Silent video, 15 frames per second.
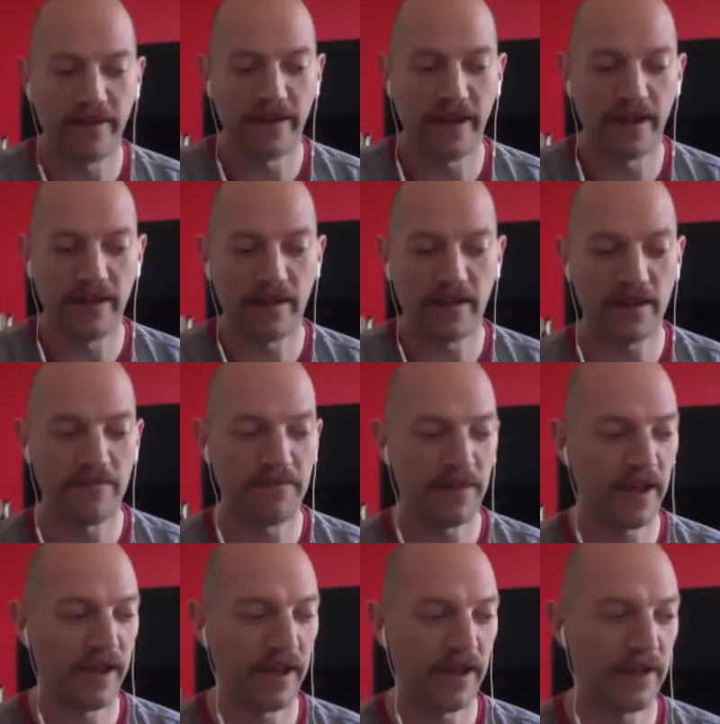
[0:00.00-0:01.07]
then
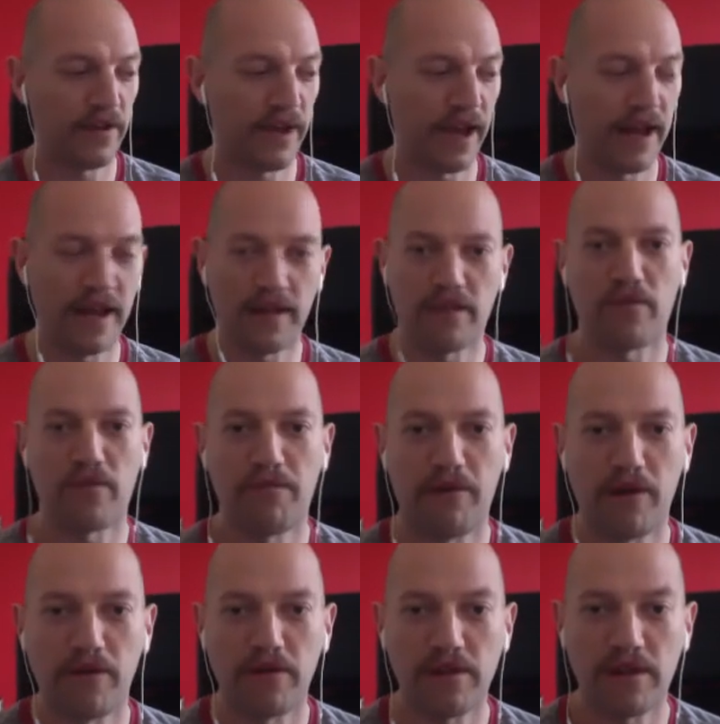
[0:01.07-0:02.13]
someday you get a letter to the
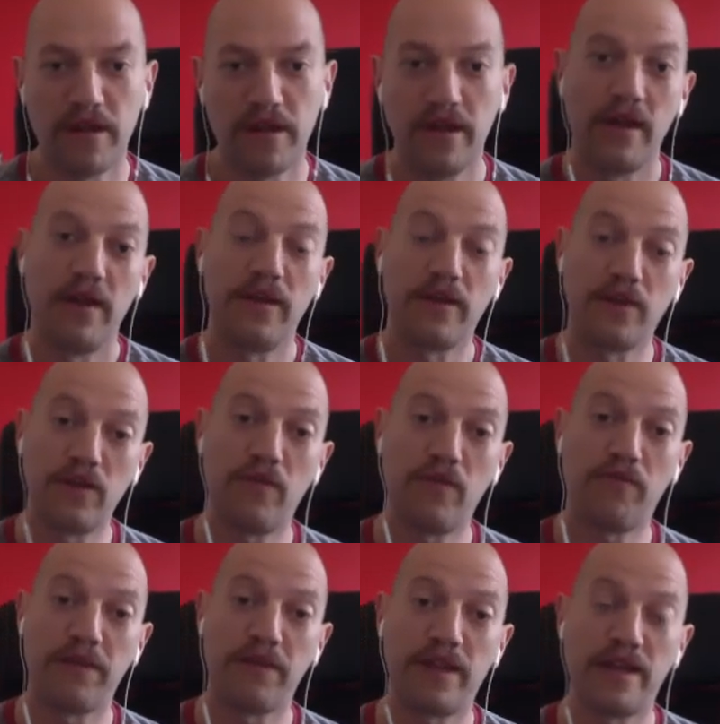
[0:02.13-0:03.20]
post. You
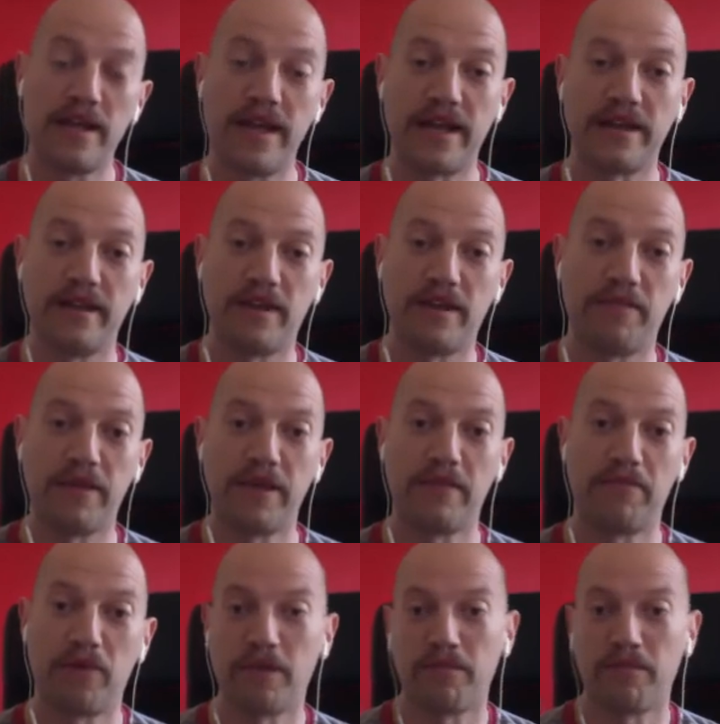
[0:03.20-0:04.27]
have been selected to be a
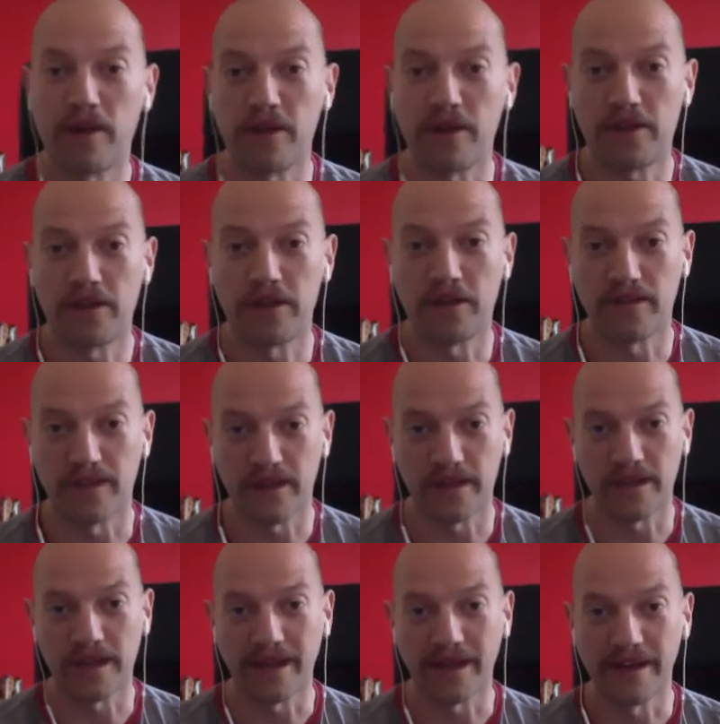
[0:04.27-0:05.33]
Booker Prize judge this
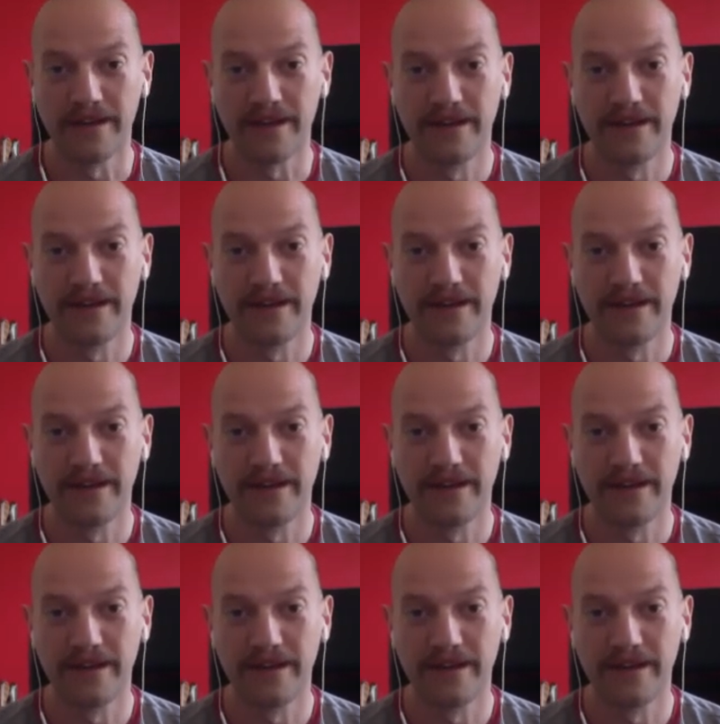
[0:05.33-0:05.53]
year.